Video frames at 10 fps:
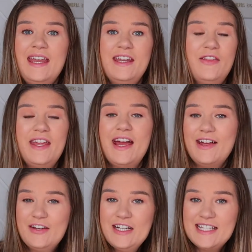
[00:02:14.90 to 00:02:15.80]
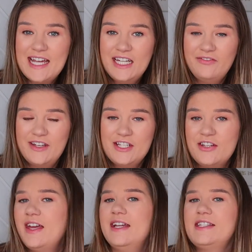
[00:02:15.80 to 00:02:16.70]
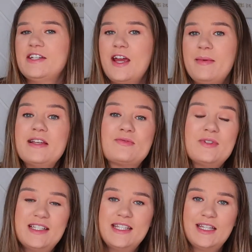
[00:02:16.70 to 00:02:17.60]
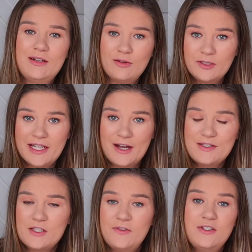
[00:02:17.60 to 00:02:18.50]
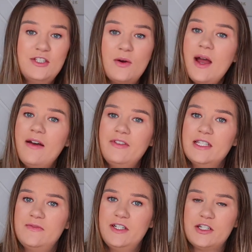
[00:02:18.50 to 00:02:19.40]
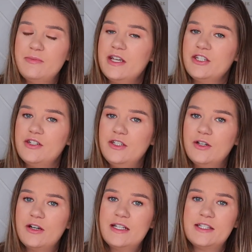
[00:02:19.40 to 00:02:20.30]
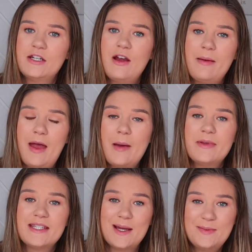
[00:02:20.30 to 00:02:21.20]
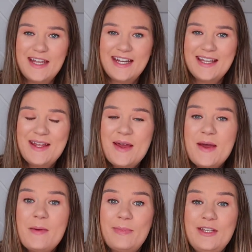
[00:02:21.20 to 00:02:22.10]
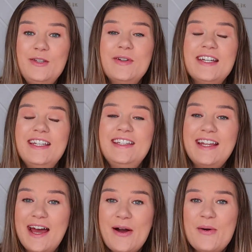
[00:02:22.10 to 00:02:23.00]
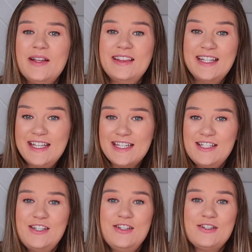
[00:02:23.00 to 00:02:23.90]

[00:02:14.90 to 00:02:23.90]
Now, the other exciting feature that Instagram has recently rolled out, so if you don't have this feature, make sure your Instagram app is updated, but you can now link into your